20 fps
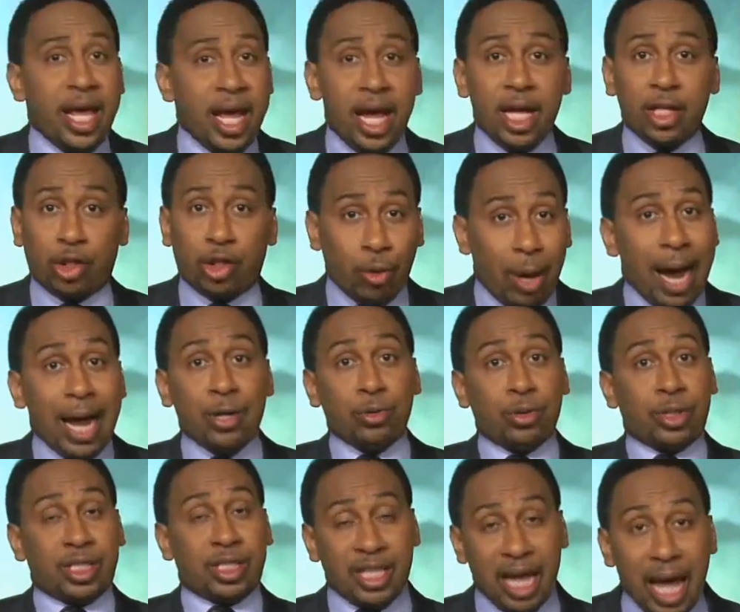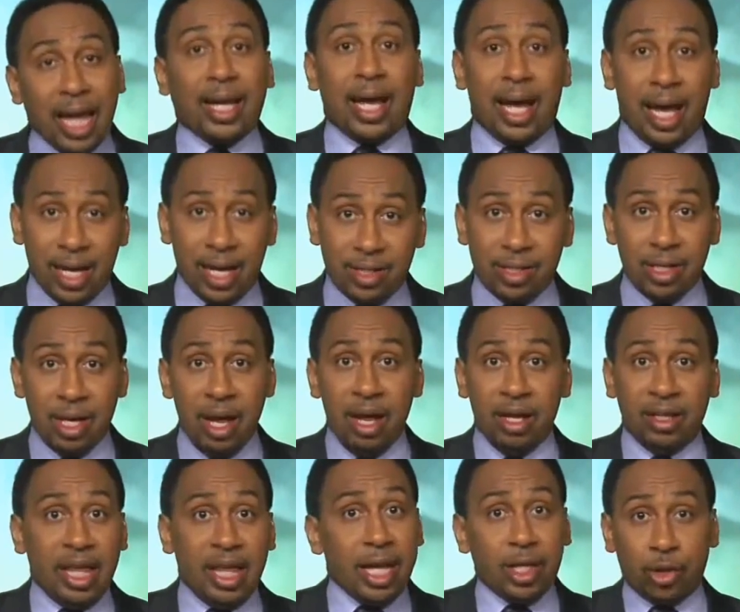here and try to sell us
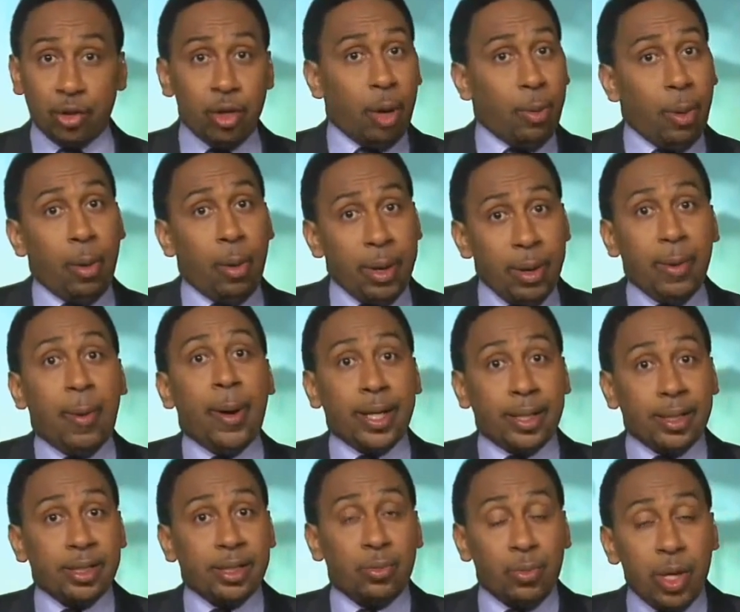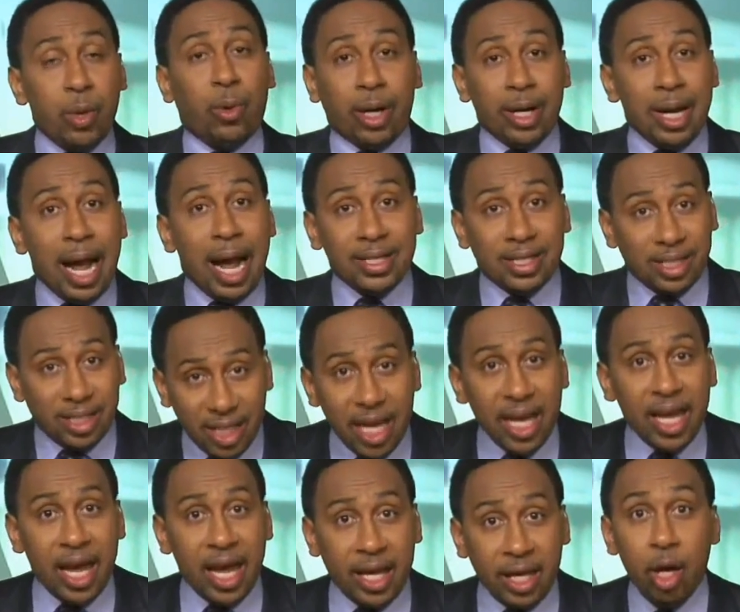that, you know what, we were not
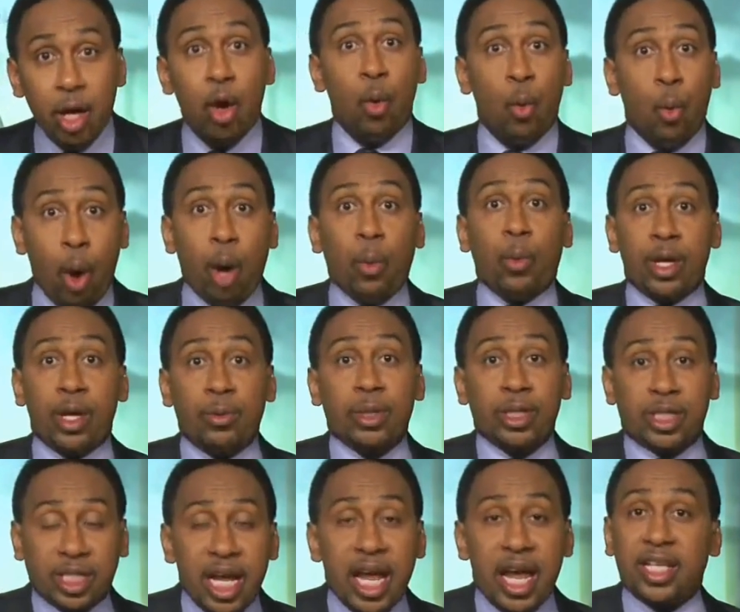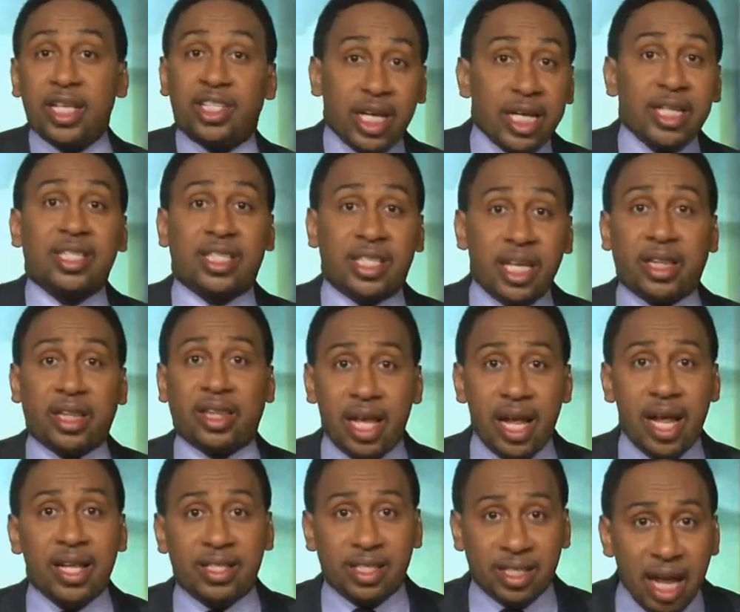seeing what we were seeing. Just sit
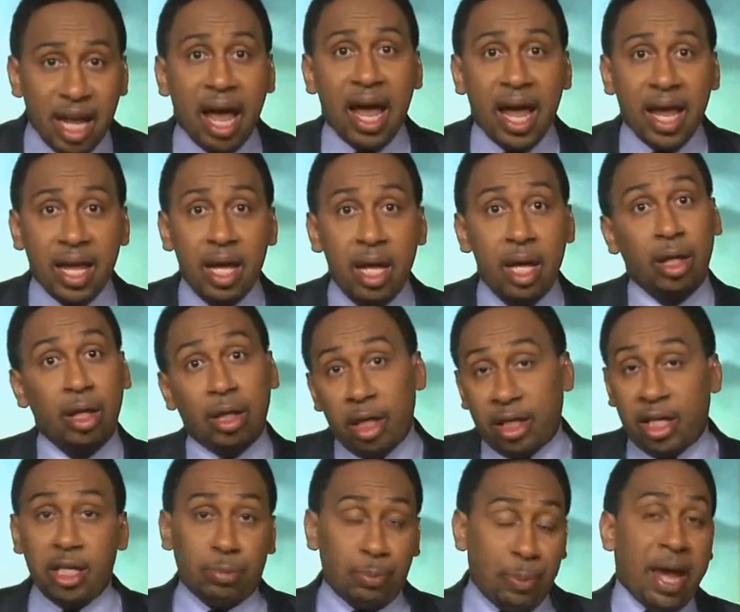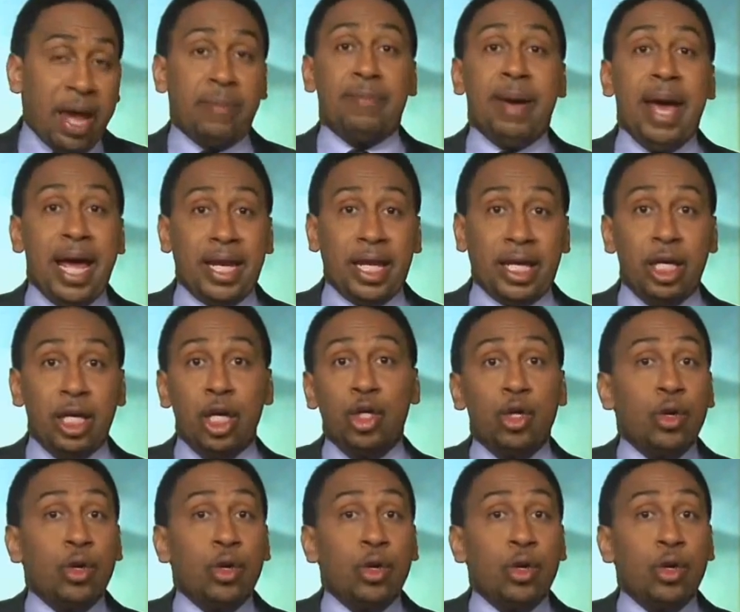there and say, look, he's Peyton Manning.